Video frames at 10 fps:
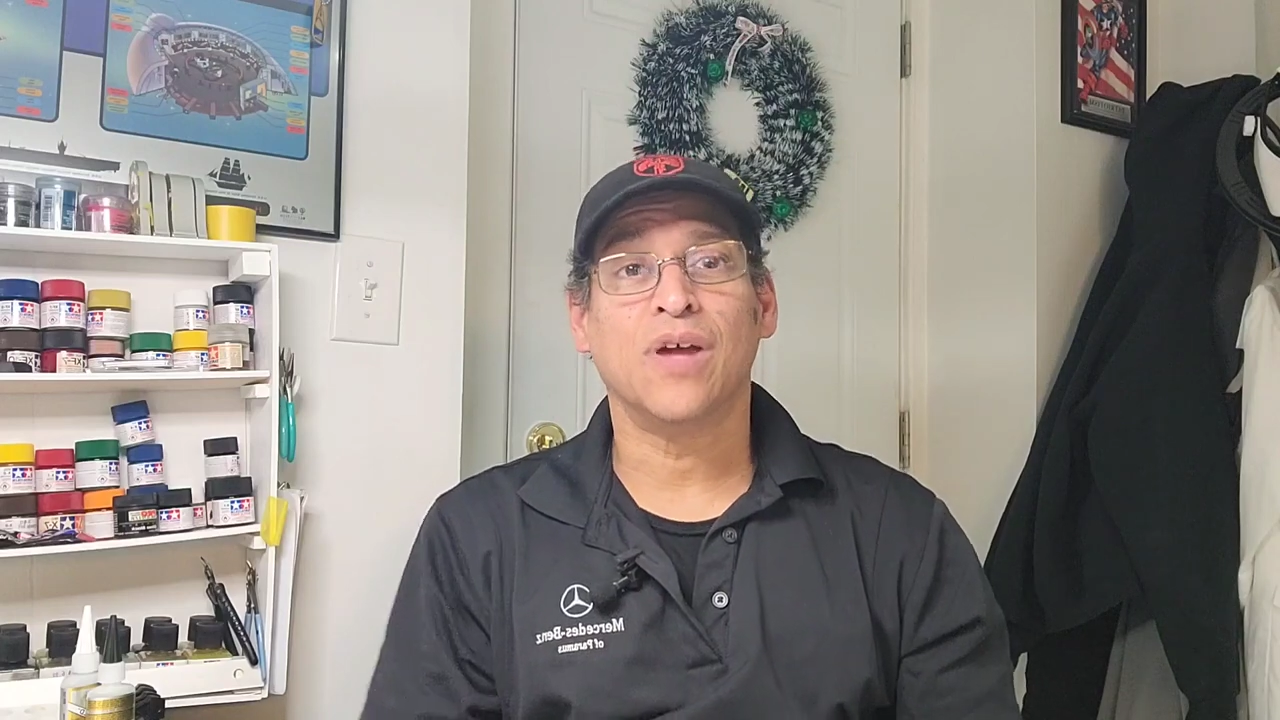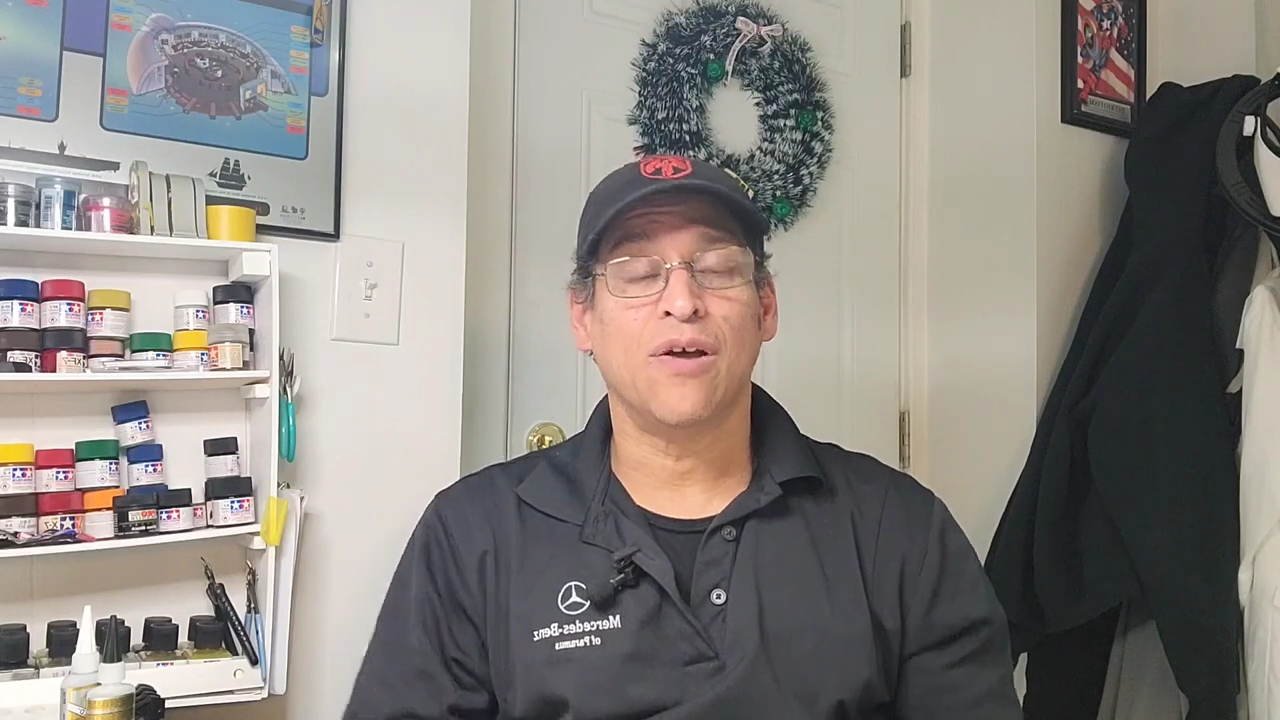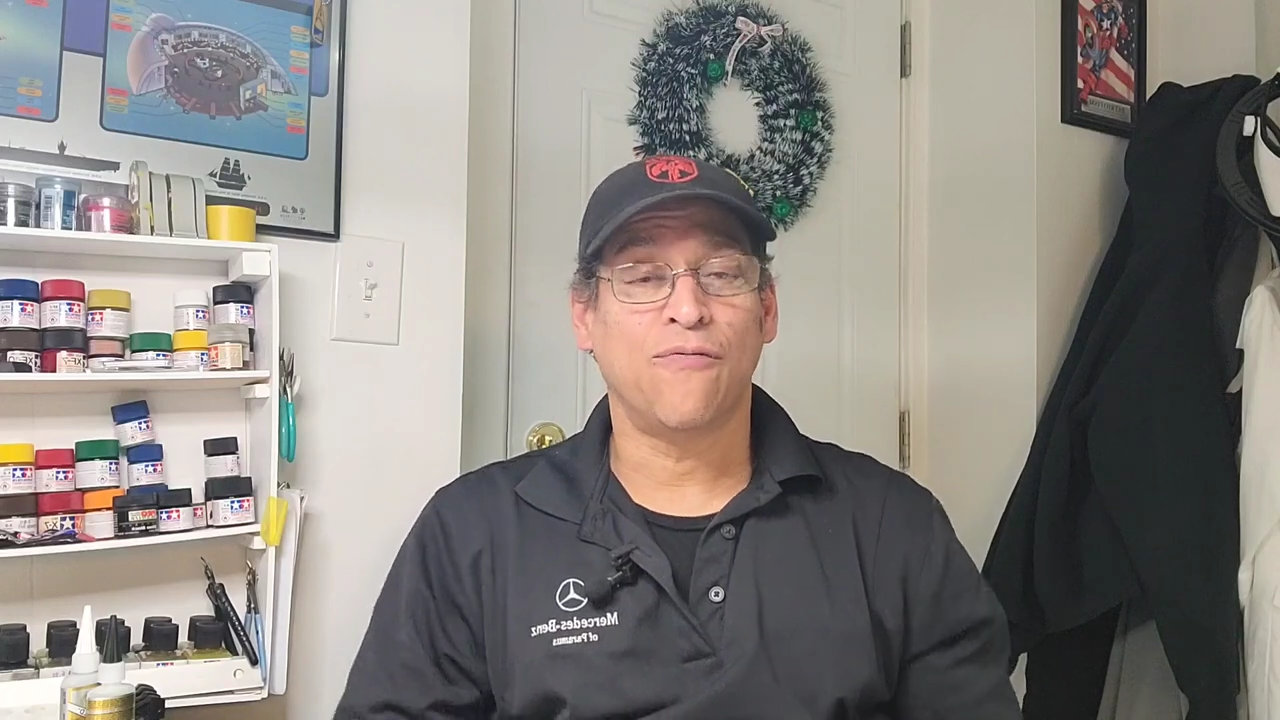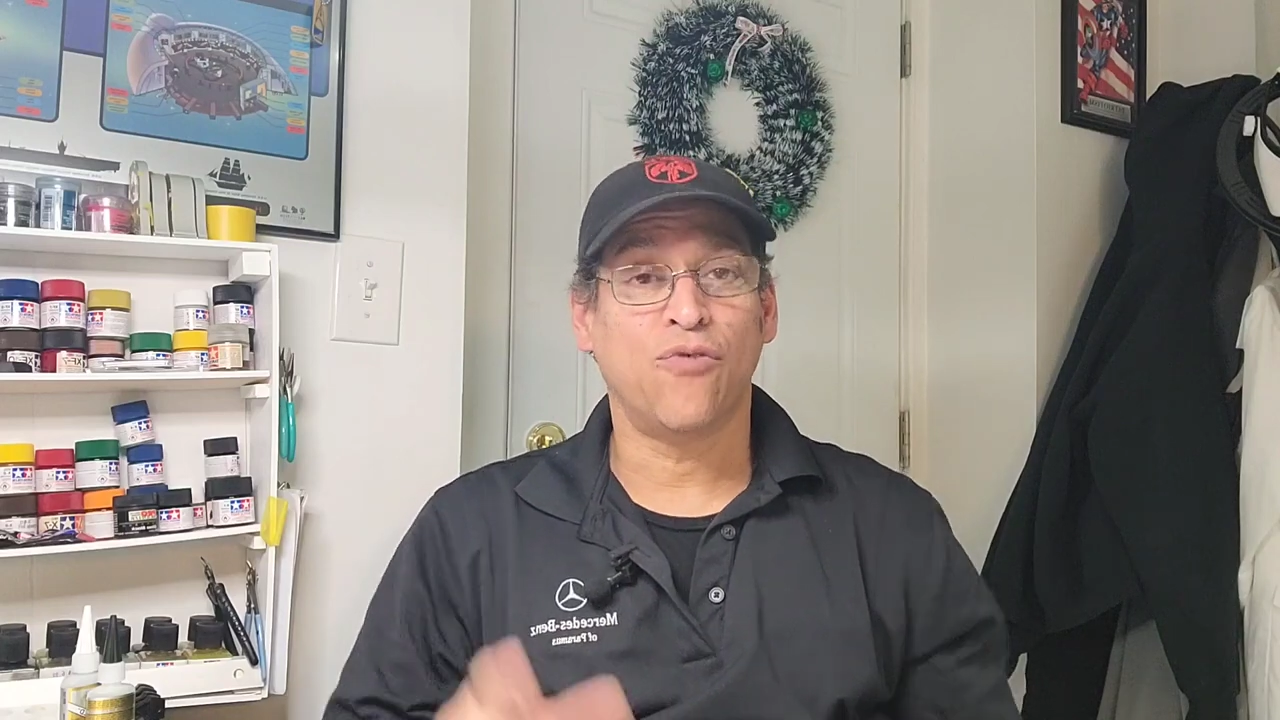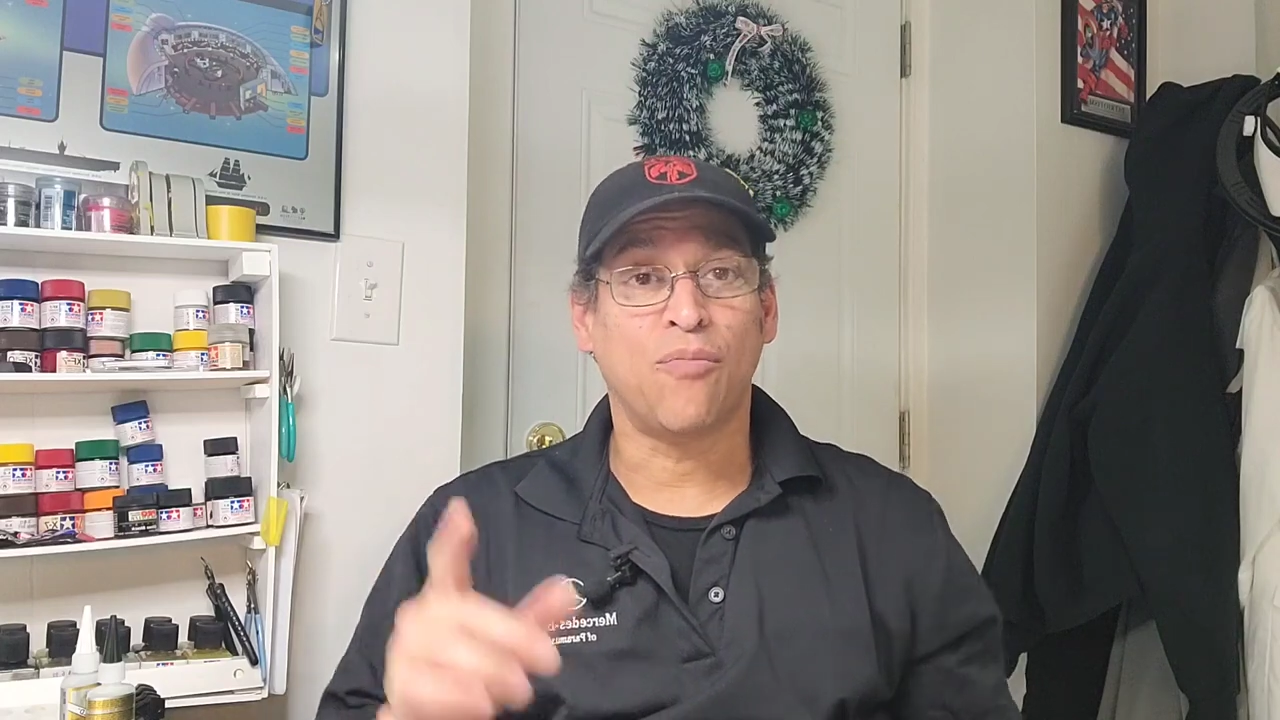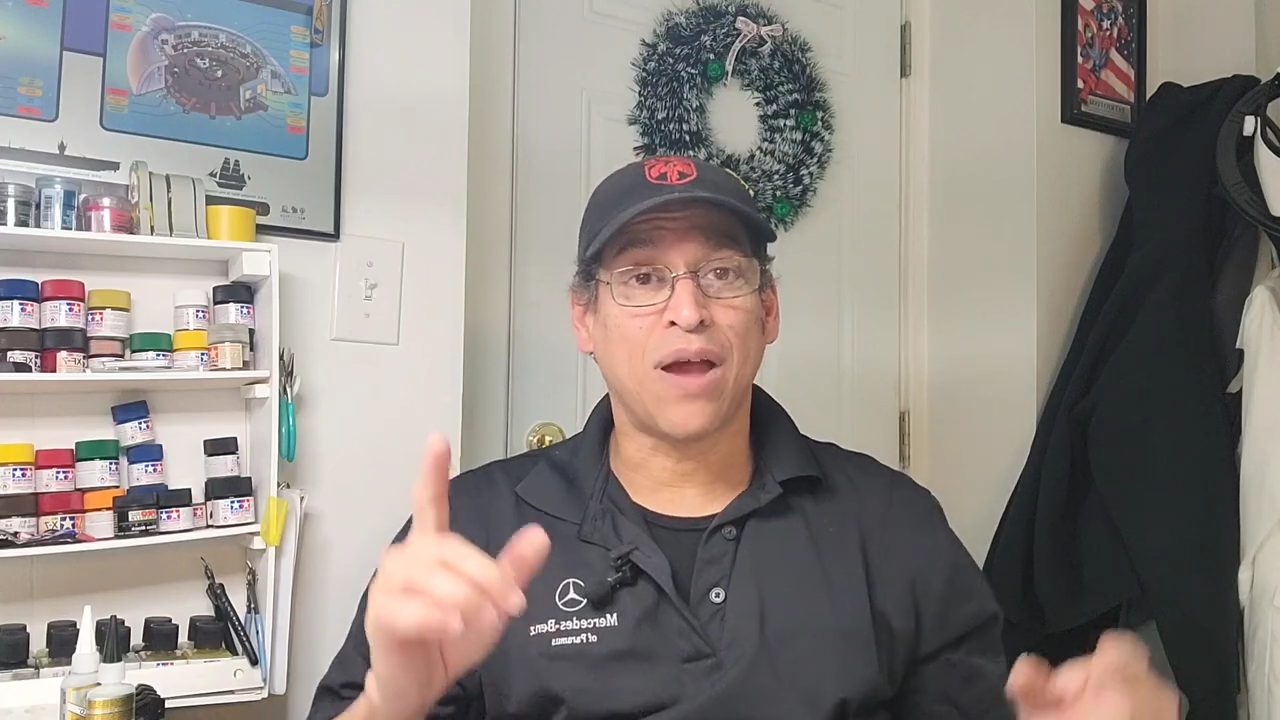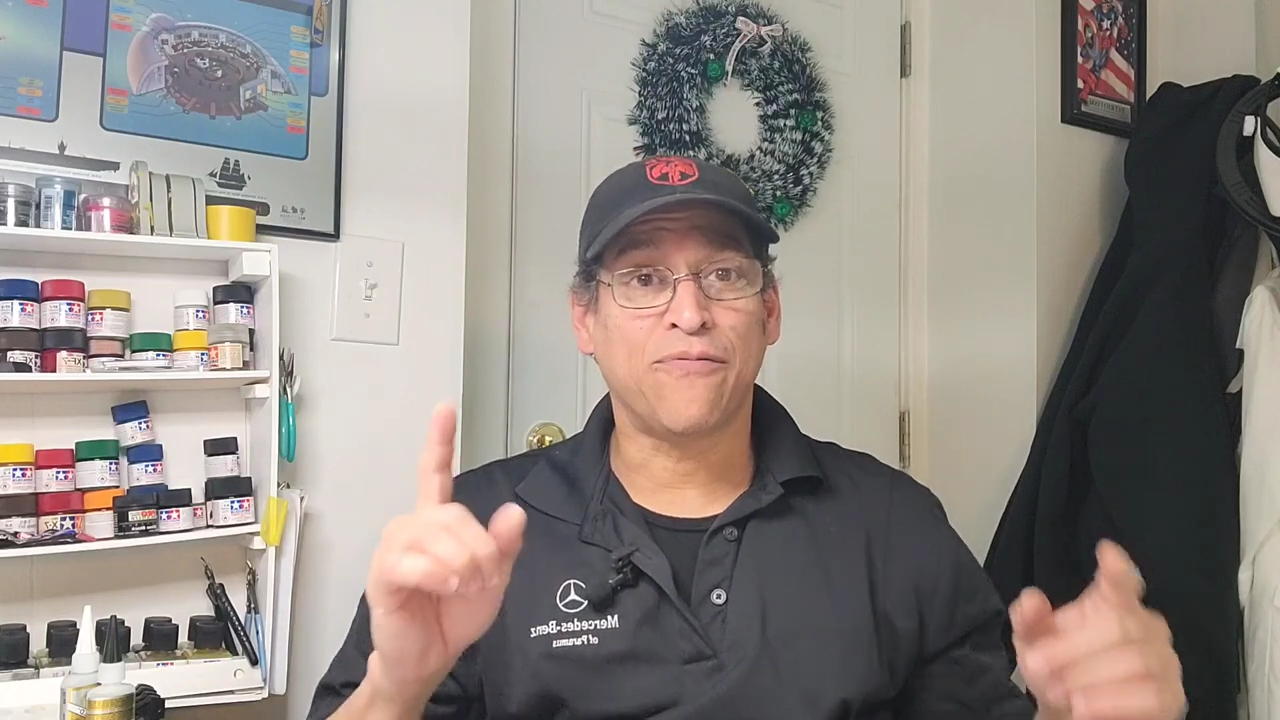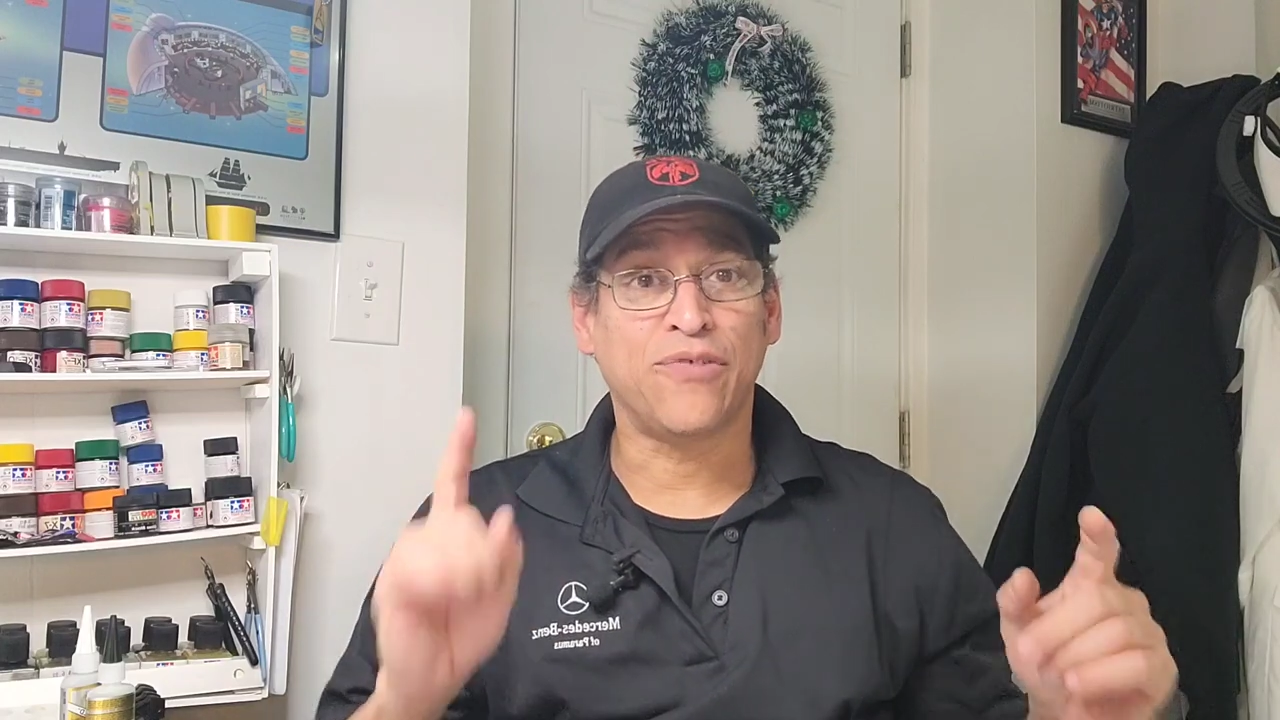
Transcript: for my